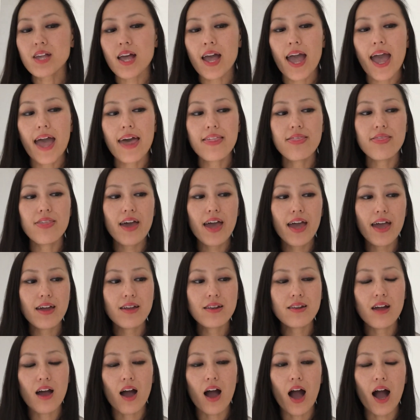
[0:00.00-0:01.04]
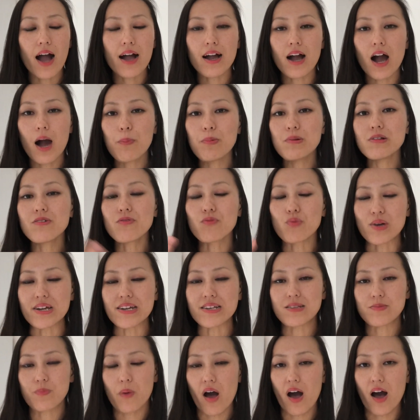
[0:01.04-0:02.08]
And then a couple of
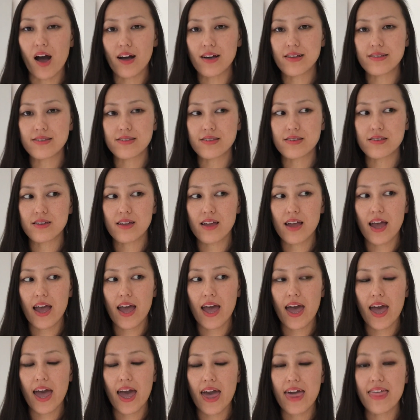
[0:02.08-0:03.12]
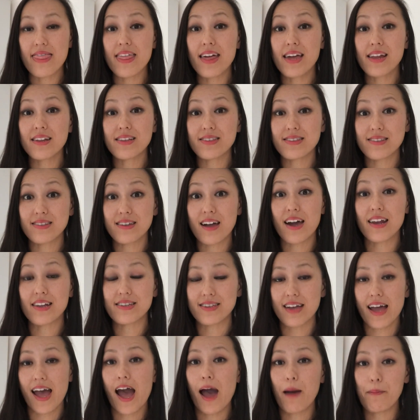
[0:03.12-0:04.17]
weeks passed, and then it started to
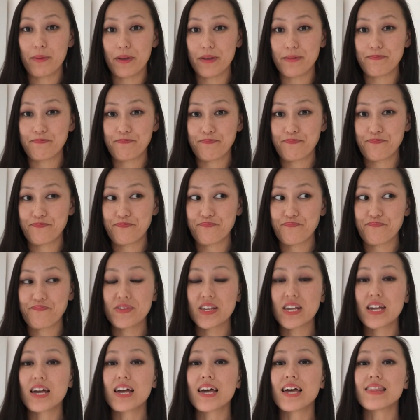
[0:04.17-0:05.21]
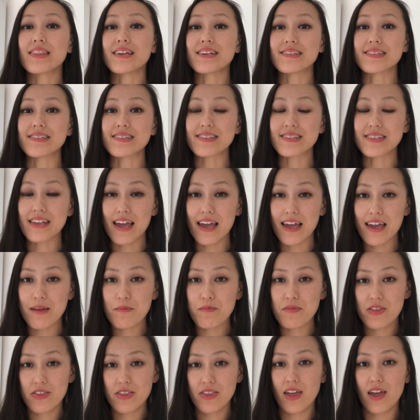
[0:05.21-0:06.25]
happen. The same
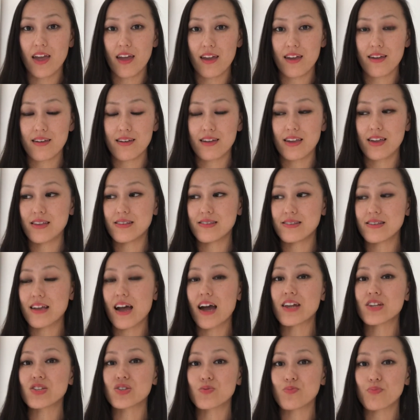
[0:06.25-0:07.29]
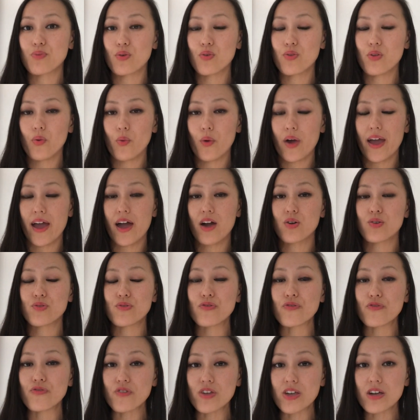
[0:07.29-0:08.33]
thing. He started to pull away. I could
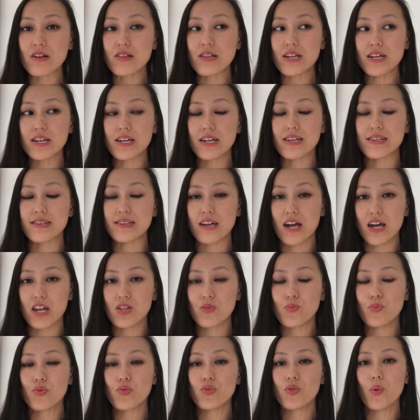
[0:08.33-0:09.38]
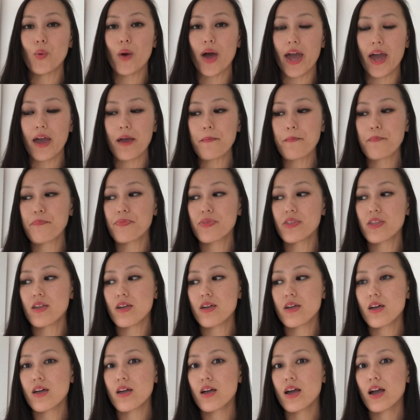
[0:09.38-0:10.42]
feel it. He started to pull away.
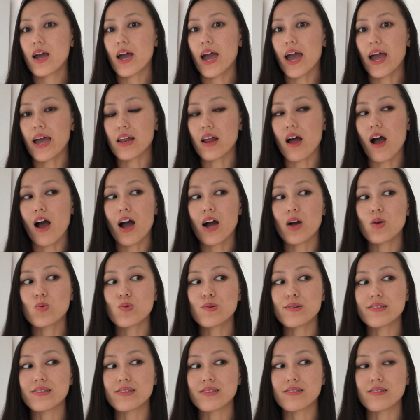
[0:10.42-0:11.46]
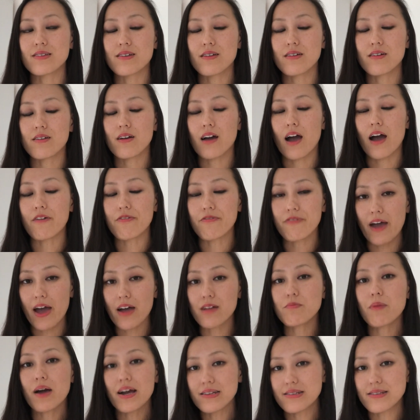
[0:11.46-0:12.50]
And I
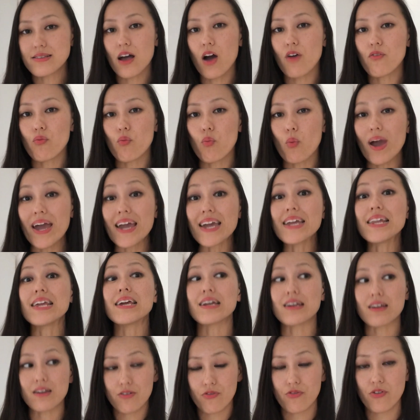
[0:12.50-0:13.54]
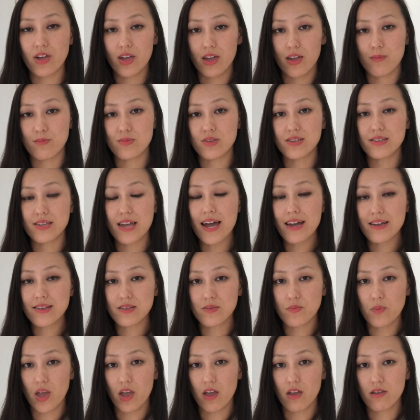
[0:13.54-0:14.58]
found myself waiting for him to text
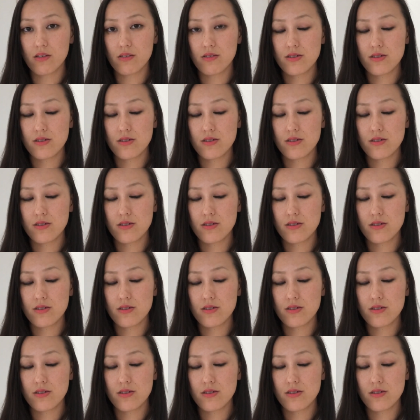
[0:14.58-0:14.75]
me.